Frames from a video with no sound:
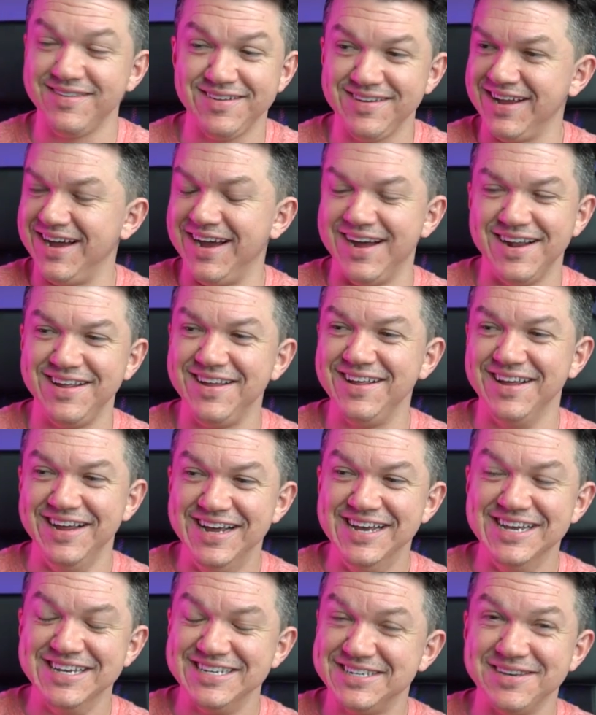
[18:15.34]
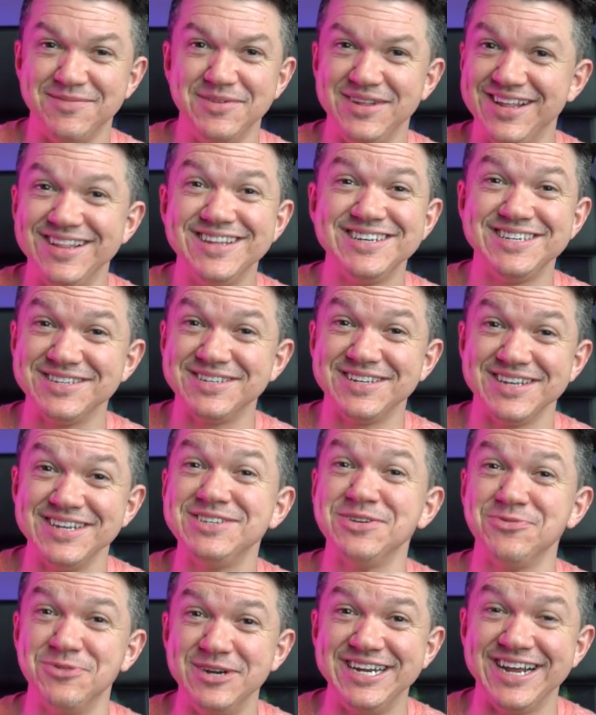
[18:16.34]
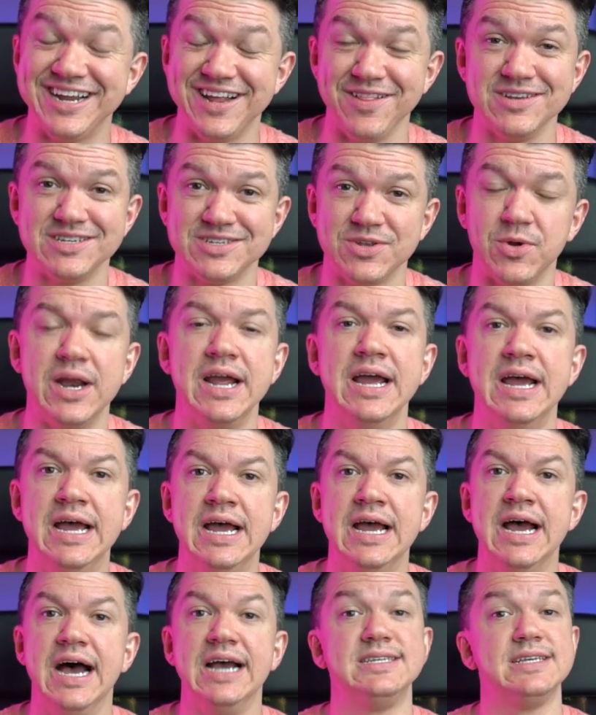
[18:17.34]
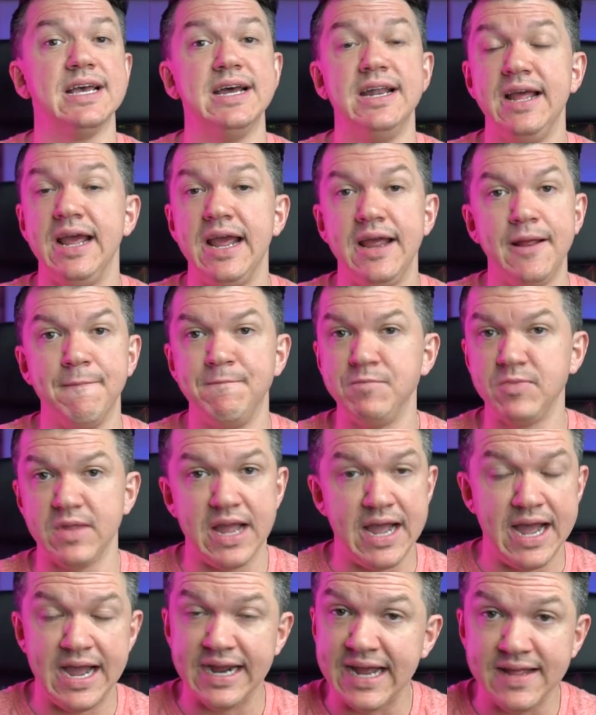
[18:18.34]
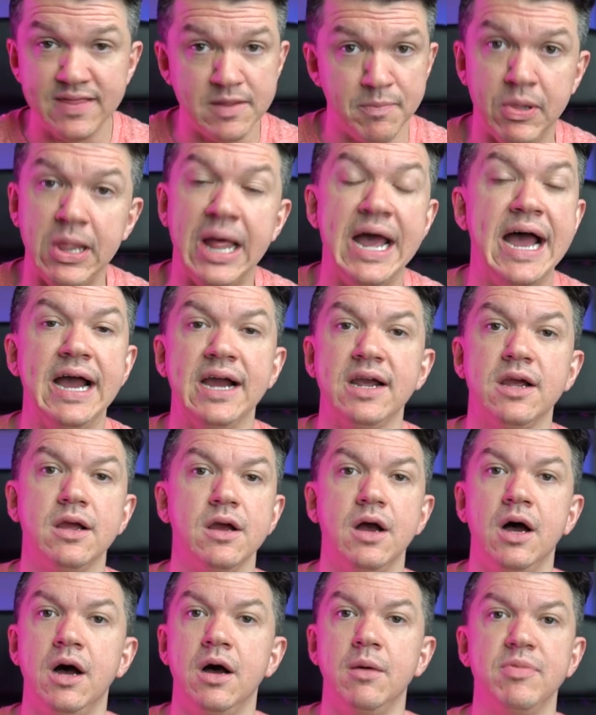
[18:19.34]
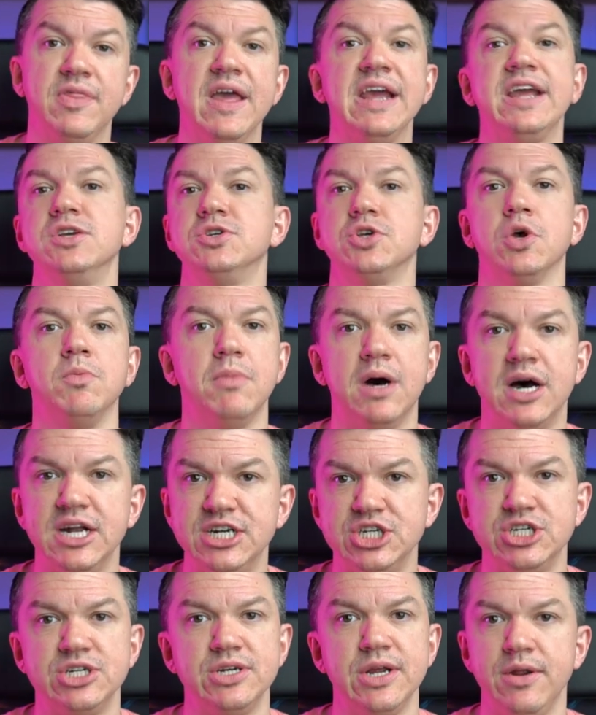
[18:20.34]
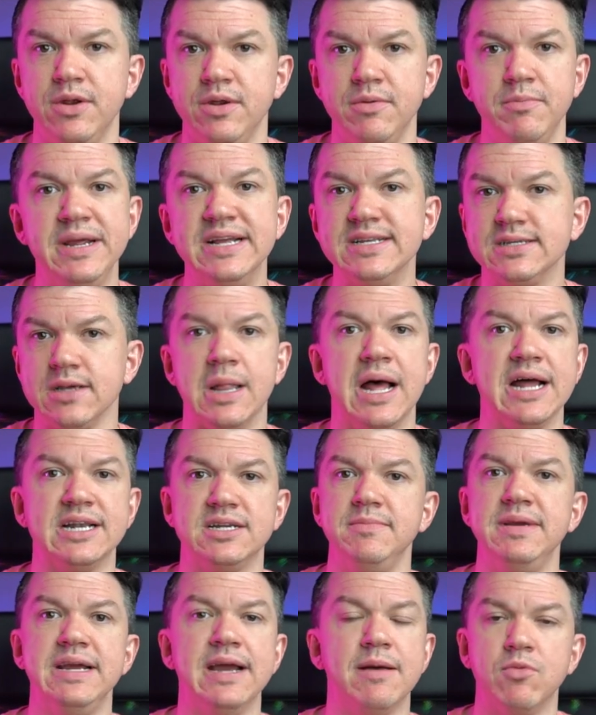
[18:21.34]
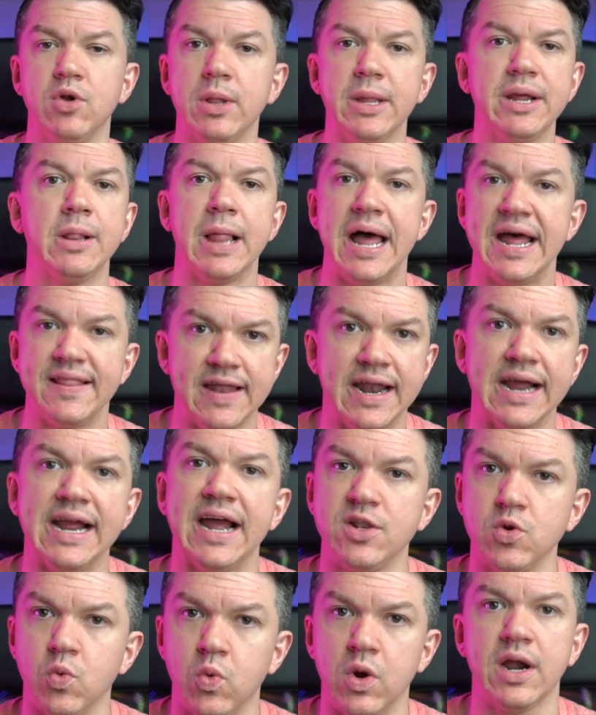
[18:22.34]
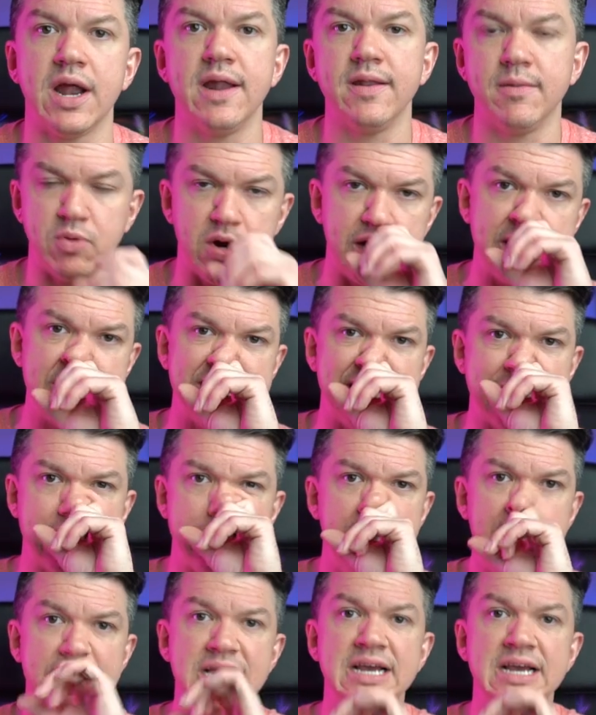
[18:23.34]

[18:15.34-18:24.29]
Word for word: God, some, this is, this is a ridiculous story. I said, I got the plaque. Um, thank you so much. It means a lot to me. I'm really glad that I got to work on the project.